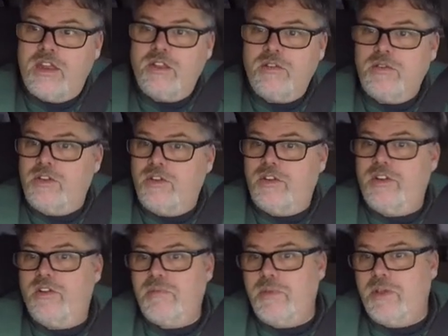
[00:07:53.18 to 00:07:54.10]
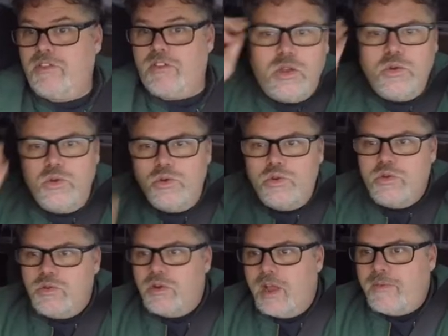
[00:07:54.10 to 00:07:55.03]
with dirty old BillSiff. Ooh,
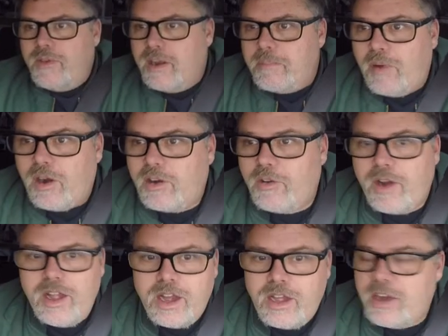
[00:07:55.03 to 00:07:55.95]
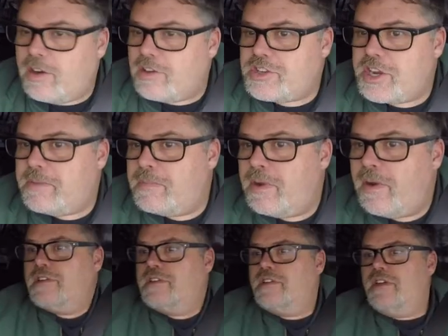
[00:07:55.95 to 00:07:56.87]
I'm going to park right in here, Jim.
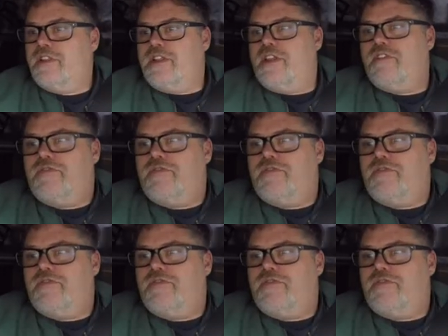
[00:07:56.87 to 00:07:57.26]
Look at these